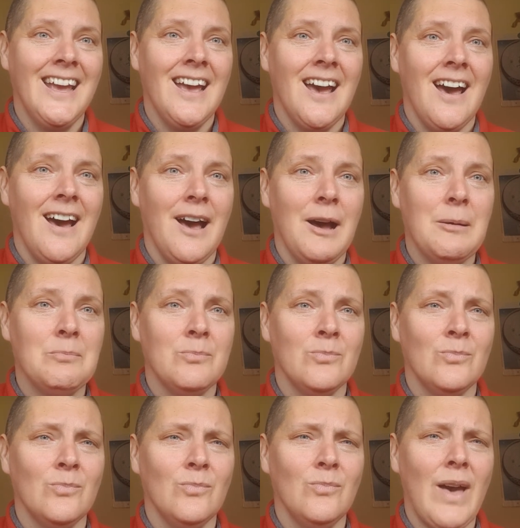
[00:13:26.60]

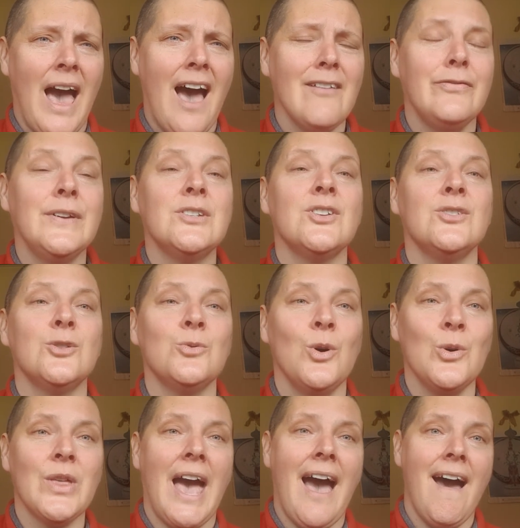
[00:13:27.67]
Having to do
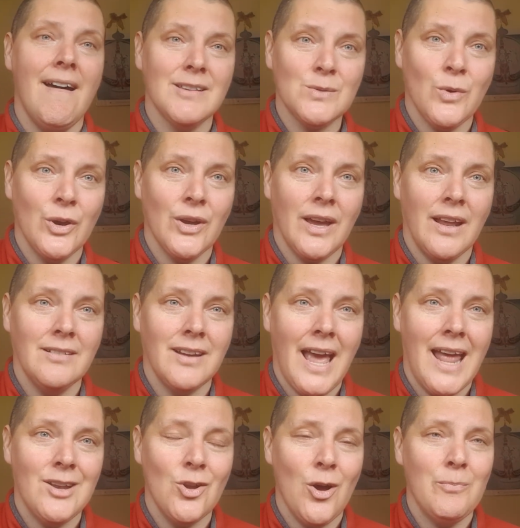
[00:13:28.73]
all the housework and
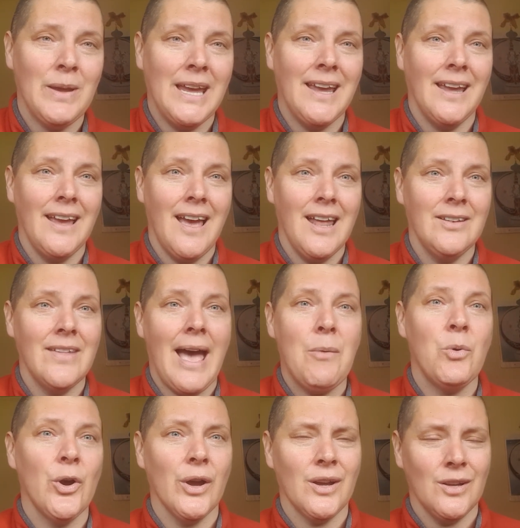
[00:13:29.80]
that
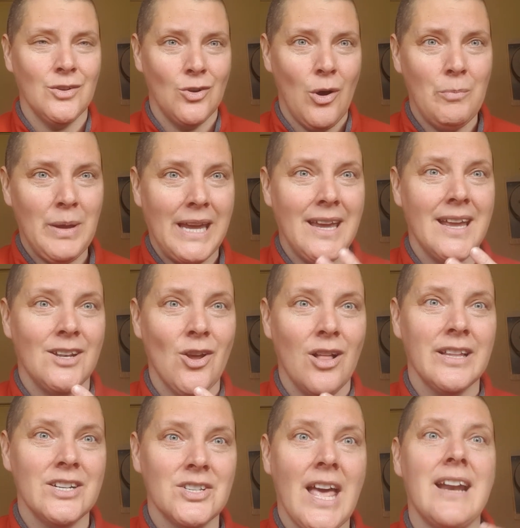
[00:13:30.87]
work not being
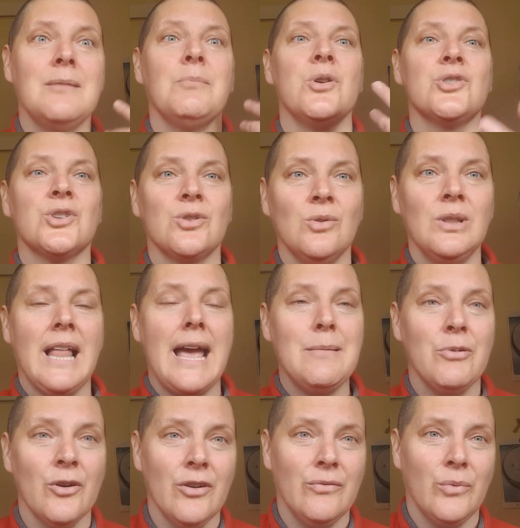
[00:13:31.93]
acknowledged, that emotional
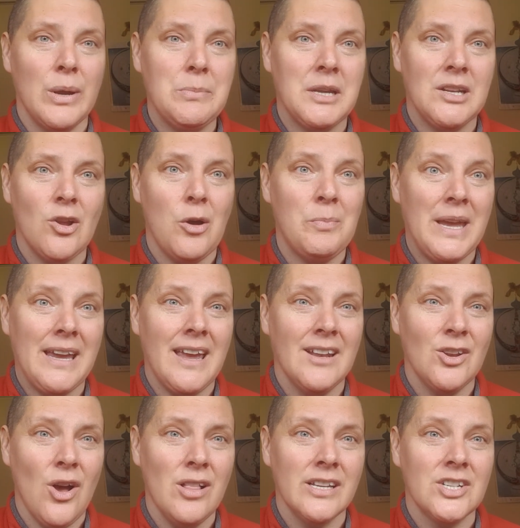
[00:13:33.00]
labor of women not being
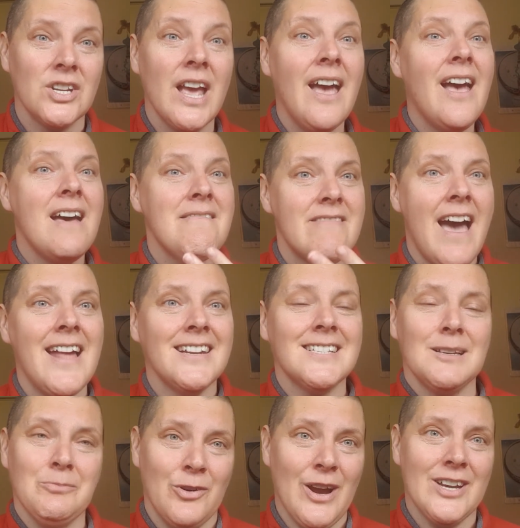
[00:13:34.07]
acknowledged, that is
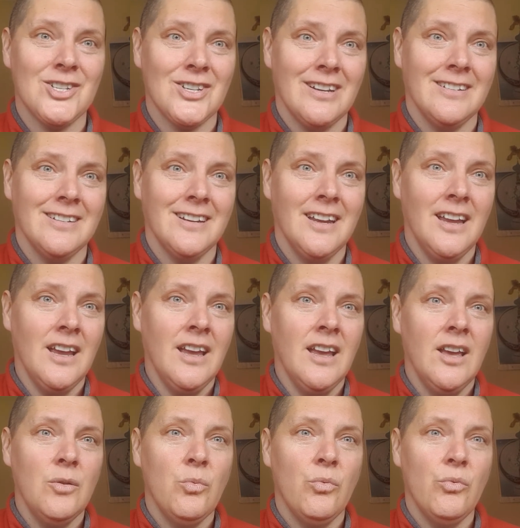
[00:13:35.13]
oppression.
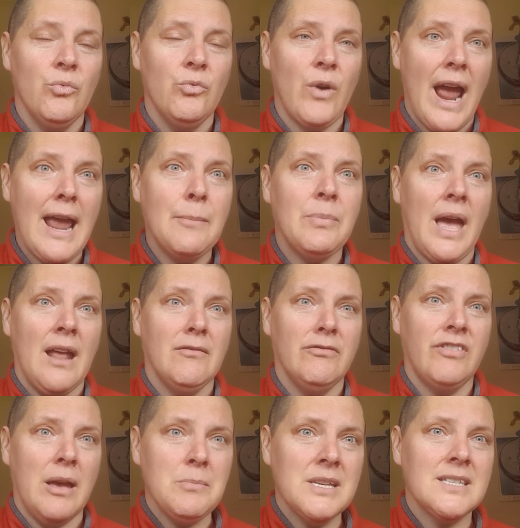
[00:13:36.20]
Rape and
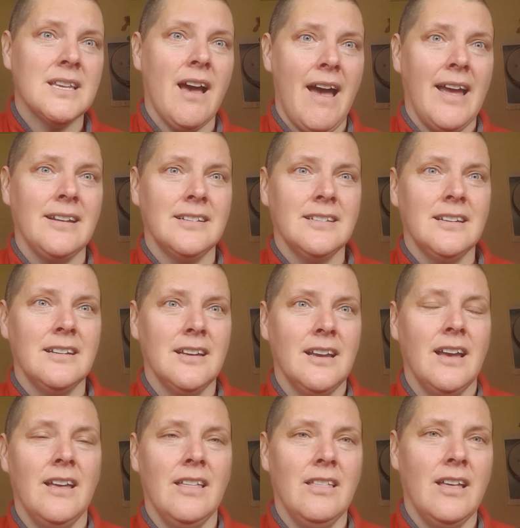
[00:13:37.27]
femicide,
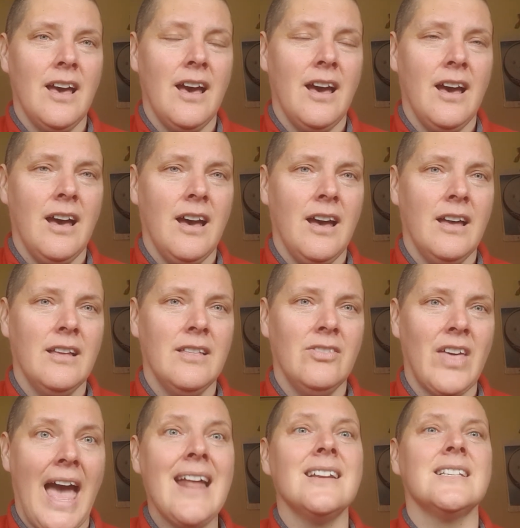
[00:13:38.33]

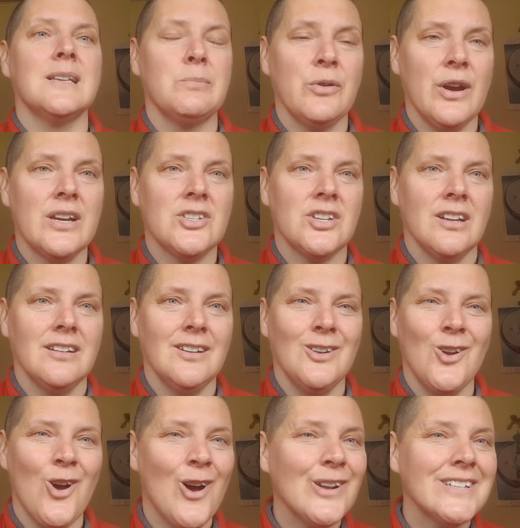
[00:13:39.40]
that is oppression,
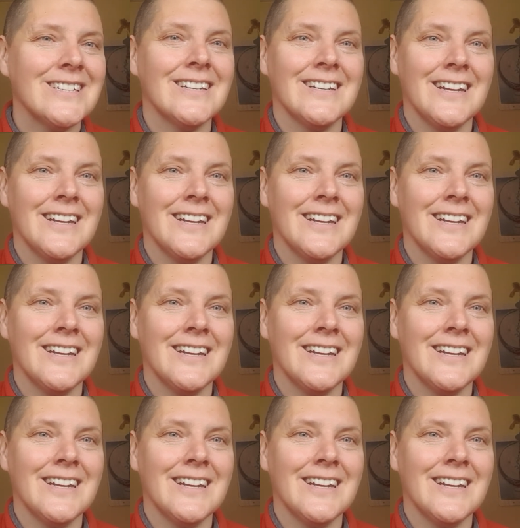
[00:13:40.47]
not,